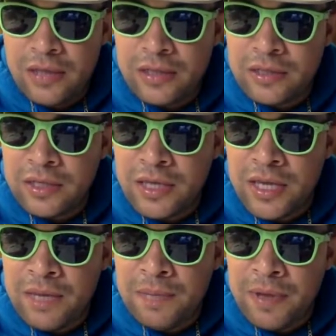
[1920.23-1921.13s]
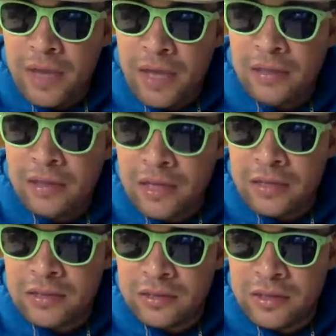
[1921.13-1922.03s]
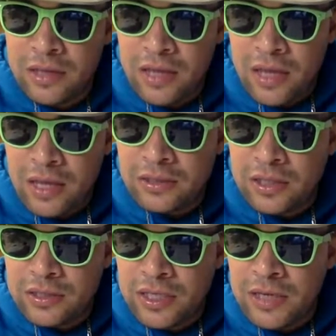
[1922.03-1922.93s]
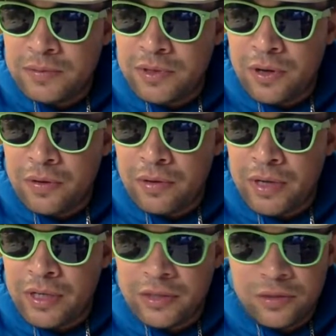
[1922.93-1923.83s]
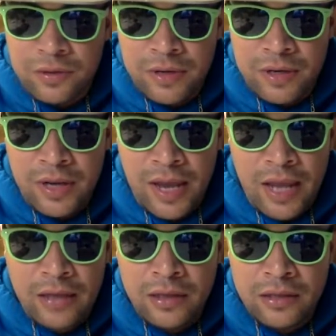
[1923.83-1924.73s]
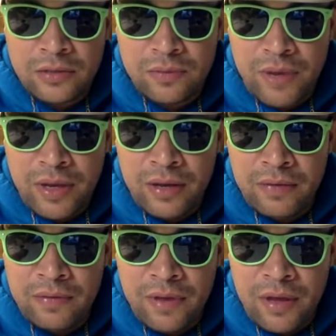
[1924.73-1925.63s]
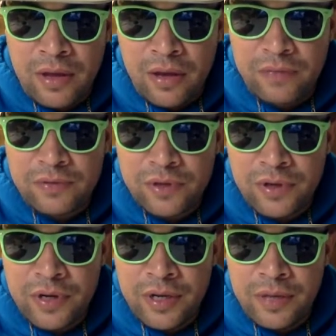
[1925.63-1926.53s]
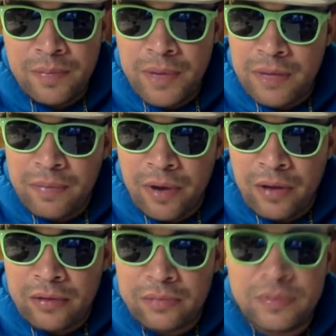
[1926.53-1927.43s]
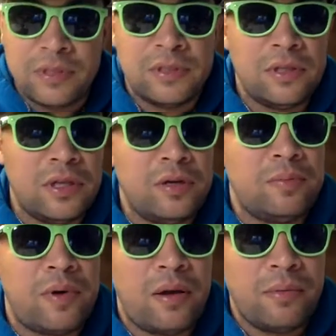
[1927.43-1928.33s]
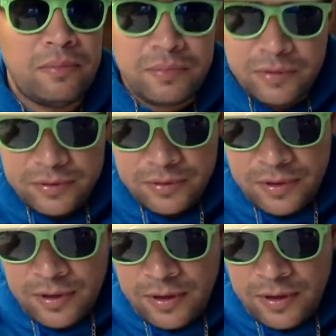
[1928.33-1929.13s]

It doesn't keep a list. It just keeps going into an endless wave of turning big problems into little problems.